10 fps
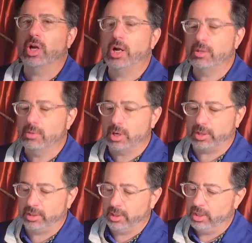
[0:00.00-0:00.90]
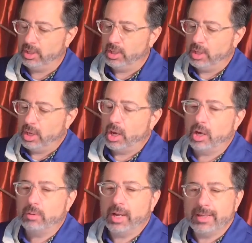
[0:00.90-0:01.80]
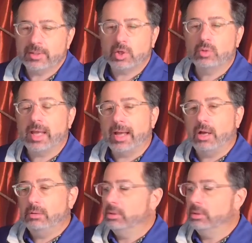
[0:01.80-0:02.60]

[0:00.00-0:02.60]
artwork. All right. So now